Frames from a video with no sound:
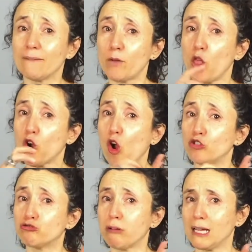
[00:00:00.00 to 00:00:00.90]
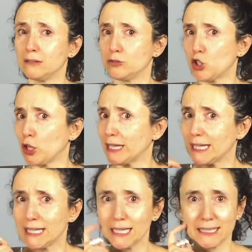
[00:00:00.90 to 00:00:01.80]
Casting for
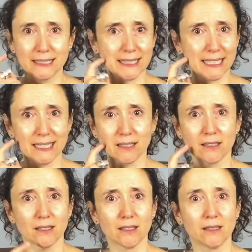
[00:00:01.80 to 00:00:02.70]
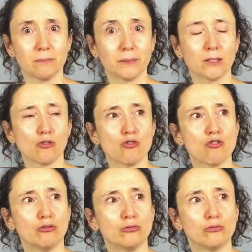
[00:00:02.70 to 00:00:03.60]
Contractions wasn't easy. There are
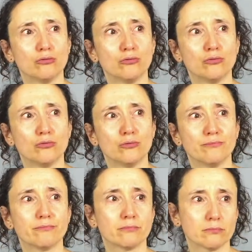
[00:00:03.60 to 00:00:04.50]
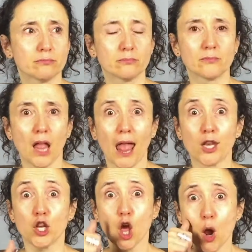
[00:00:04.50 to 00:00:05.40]
very few deaf
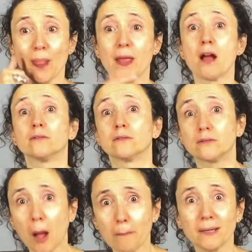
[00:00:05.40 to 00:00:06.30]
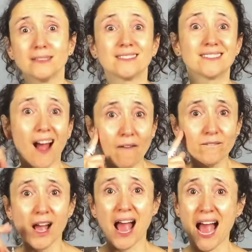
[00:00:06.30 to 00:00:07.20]
female actresses over
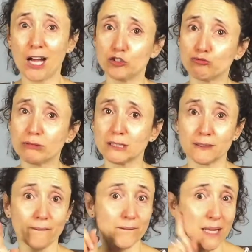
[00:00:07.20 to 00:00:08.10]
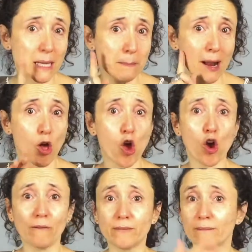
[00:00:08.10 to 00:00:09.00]
50. There's
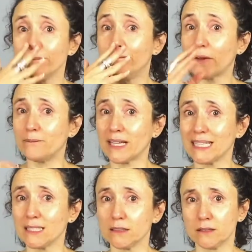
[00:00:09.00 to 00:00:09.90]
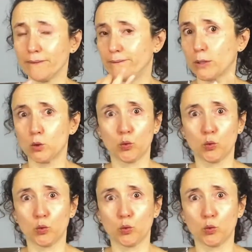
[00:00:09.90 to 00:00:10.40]
probably only a handful,